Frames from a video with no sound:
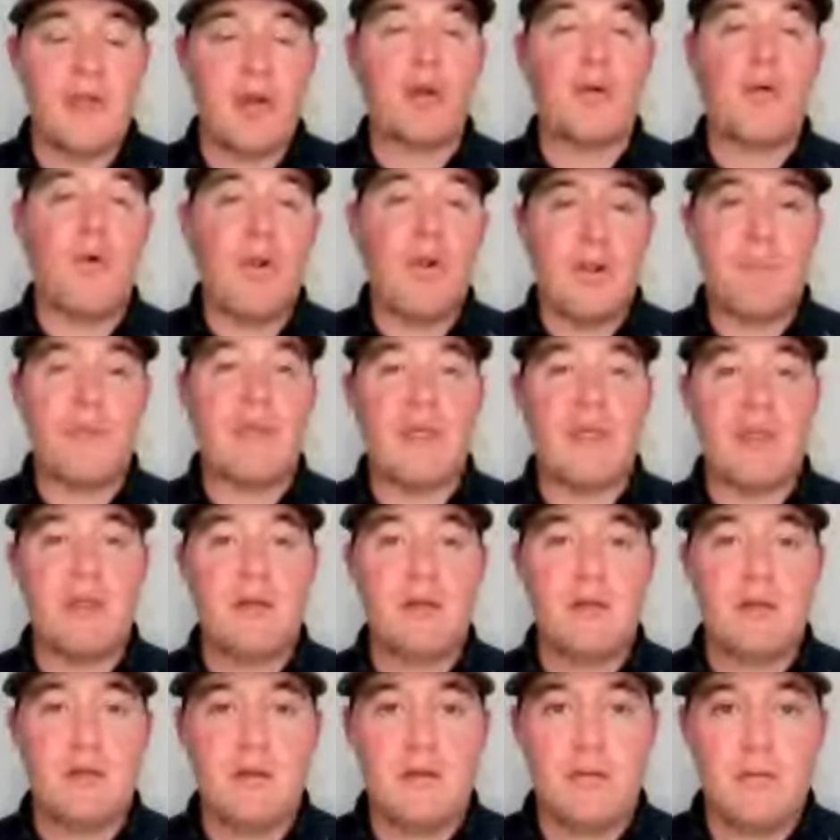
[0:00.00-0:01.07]

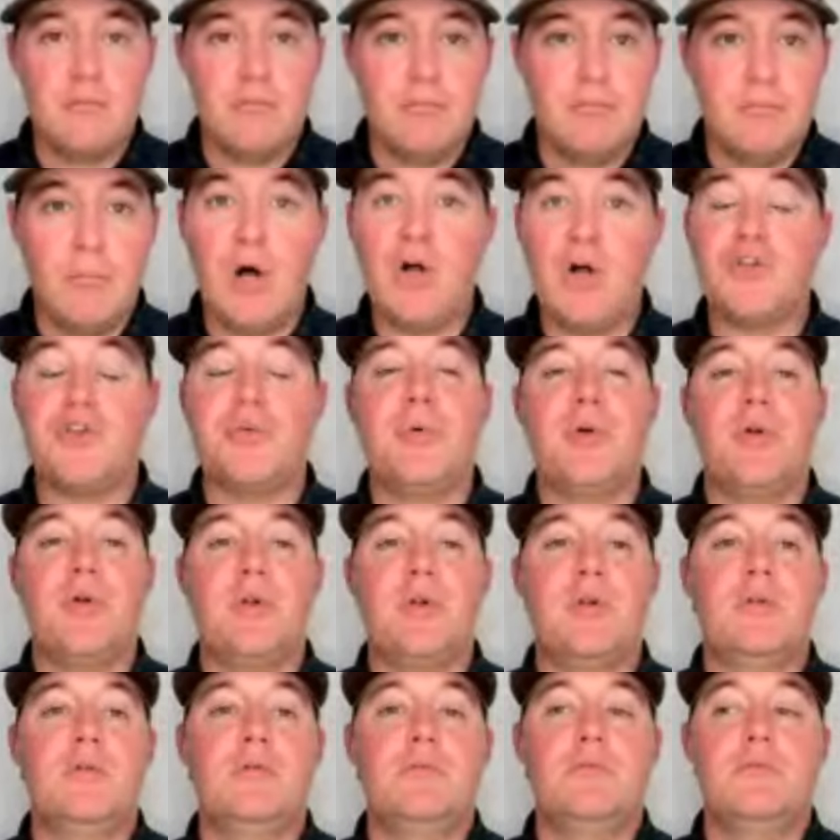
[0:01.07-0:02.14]
multiple
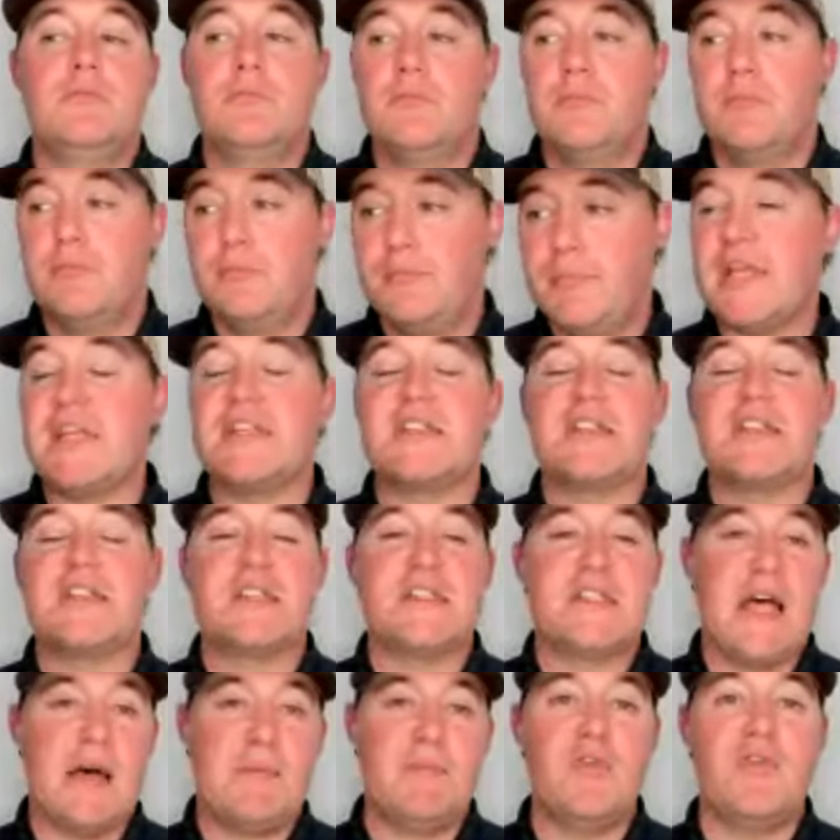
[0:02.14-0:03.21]
pieces that move on
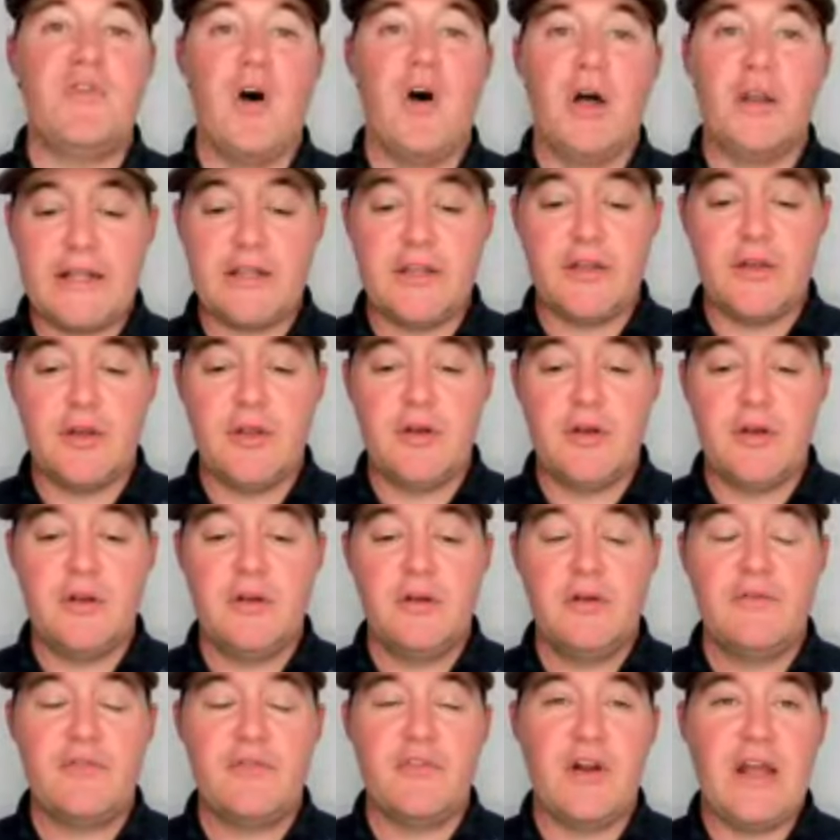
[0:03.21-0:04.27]
in all likelihood
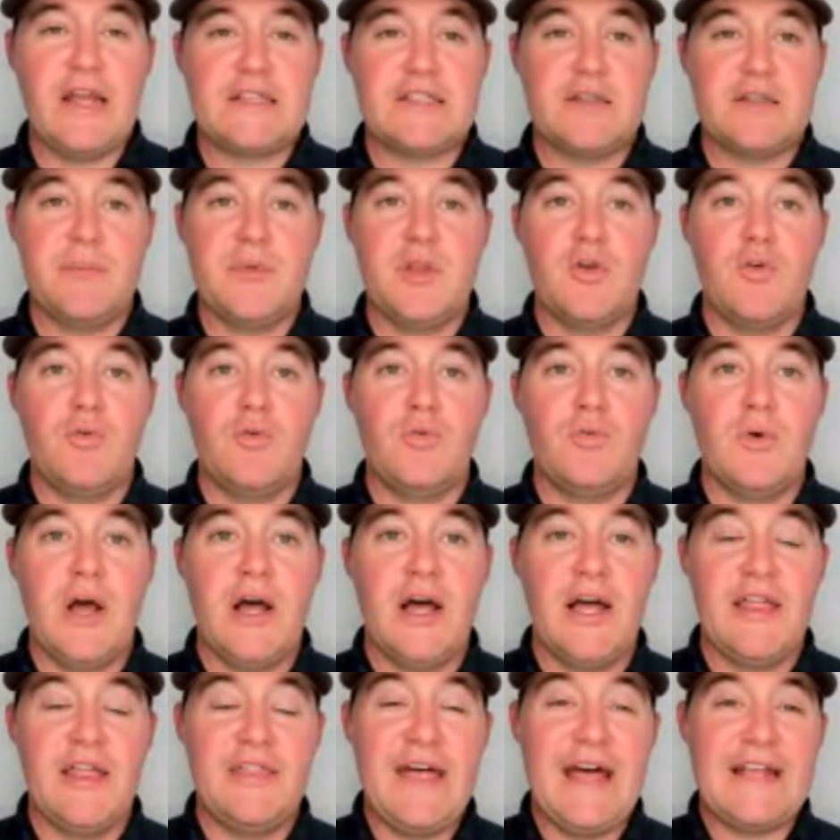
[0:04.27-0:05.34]
for SMU. Uh, and
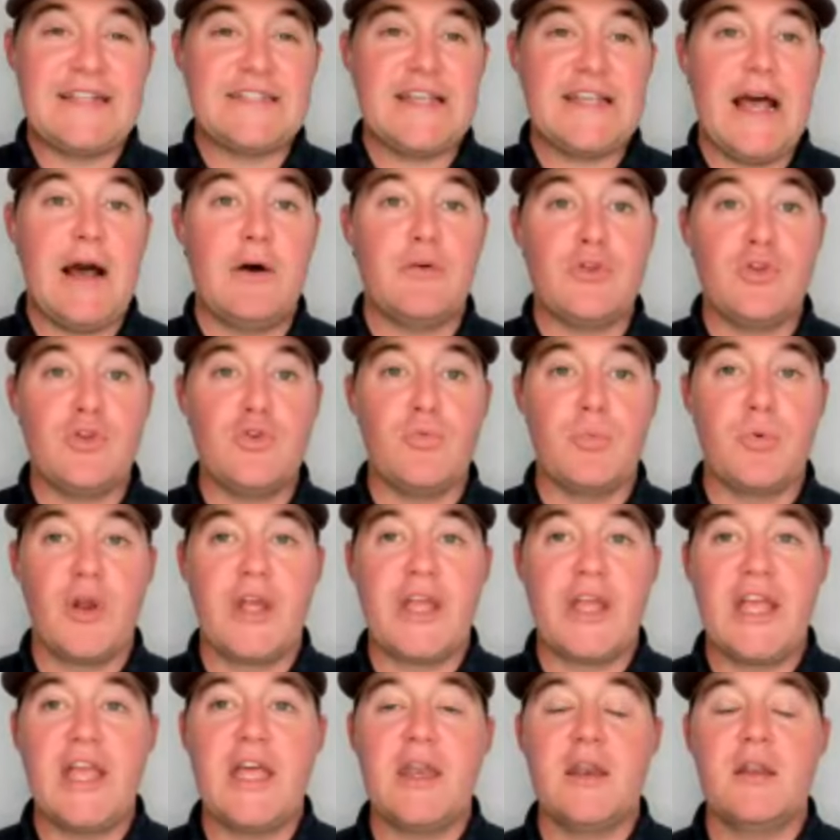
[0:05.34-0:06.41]
that's how you bring
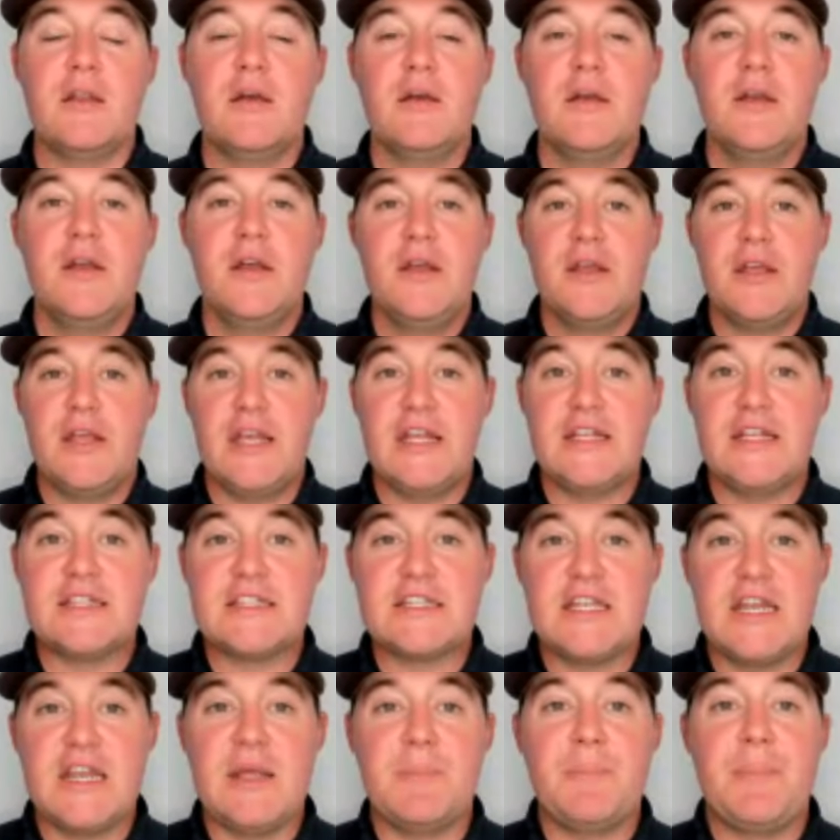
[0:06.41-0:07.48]
in instant
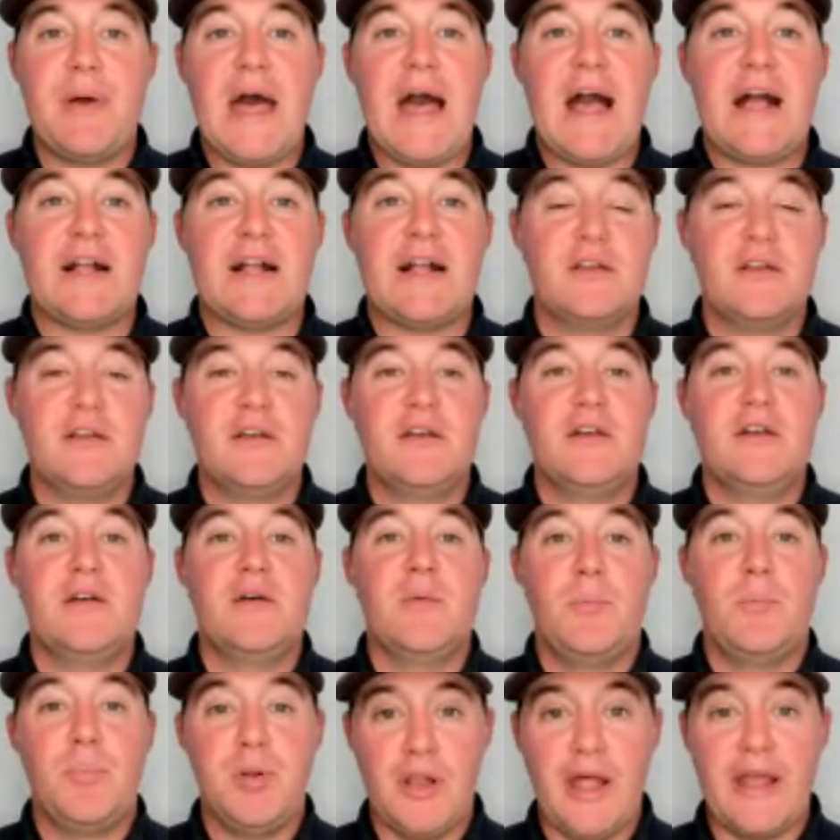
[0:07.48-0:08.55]
impact
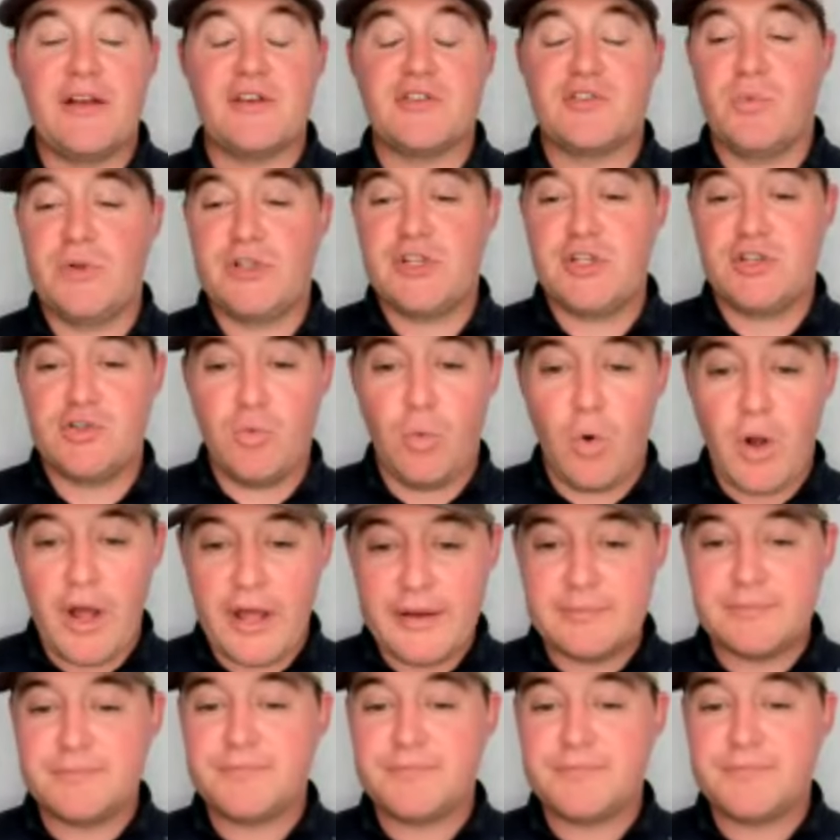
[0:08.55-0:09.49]
players, which is what